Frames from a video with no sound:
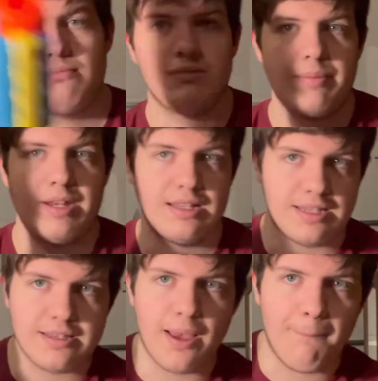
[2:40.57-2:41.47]

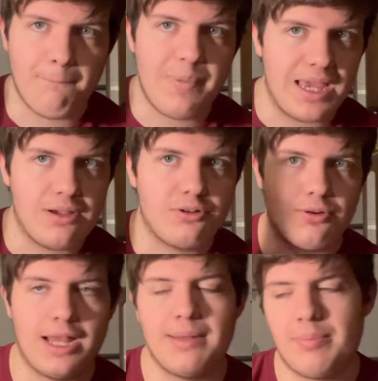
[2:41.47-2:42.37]
it's a big
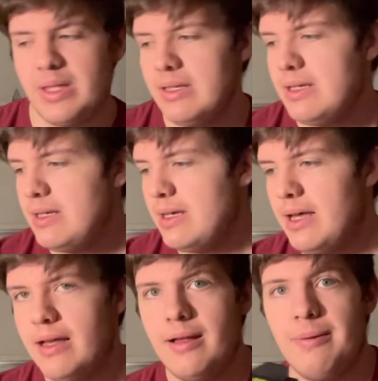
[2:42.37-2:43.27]
grip,
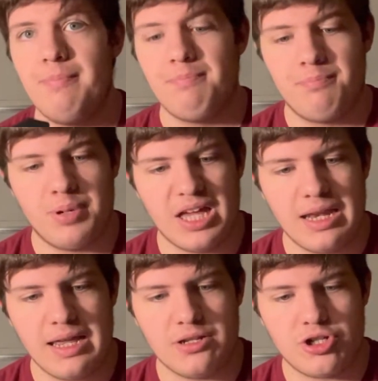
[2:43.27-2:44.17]
but
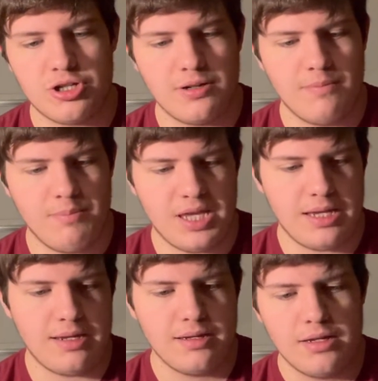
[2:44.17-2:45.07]
it shouldn't
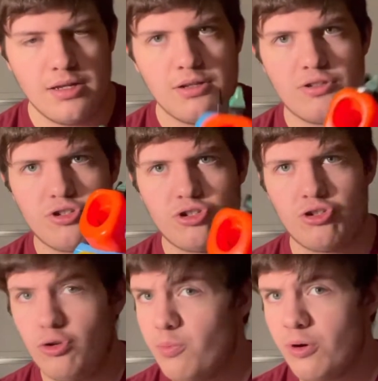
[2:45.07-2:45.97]
be
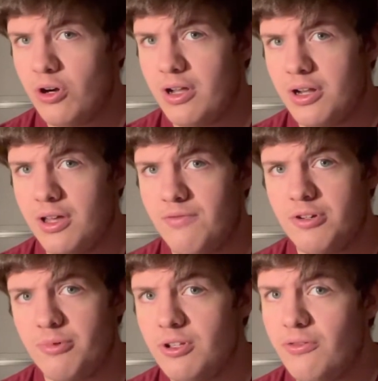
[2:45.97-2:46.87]
super
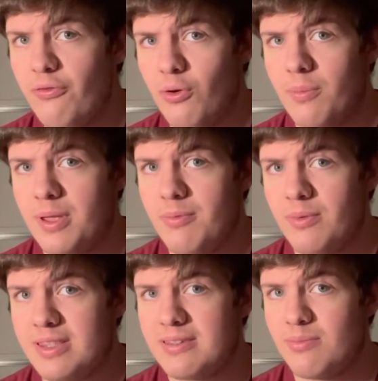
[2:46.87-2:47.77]
uncomfortable for people
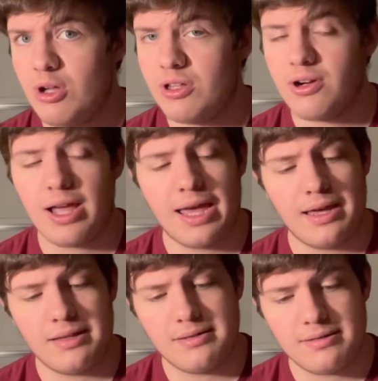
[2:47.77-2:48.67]
with smaller
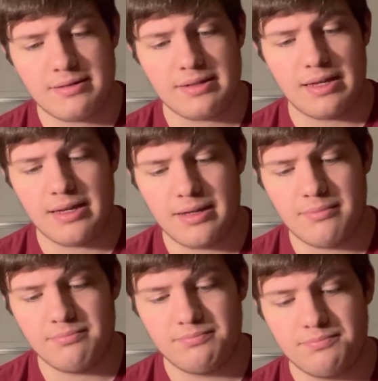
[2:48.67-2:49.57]
hands.
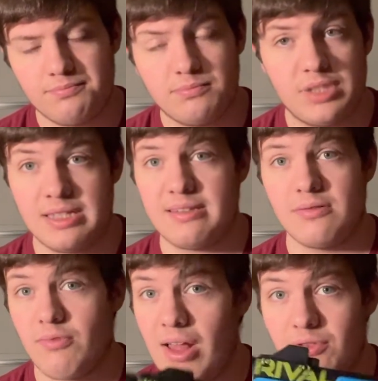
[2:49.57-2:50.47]
This
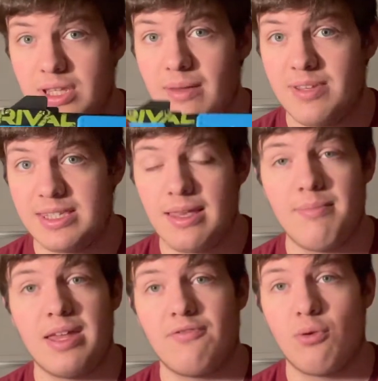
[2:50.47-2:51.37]
Rival's obviously
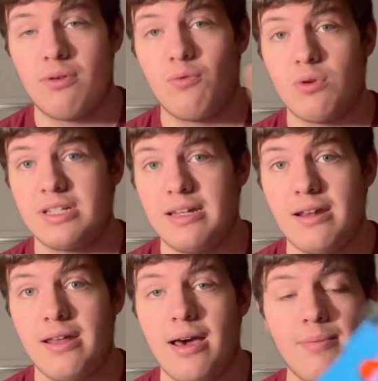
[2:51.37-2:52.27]
meant for 14
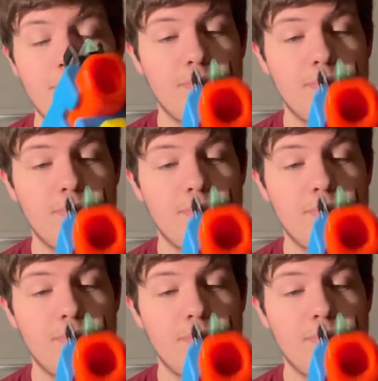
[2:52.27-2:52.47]
and up,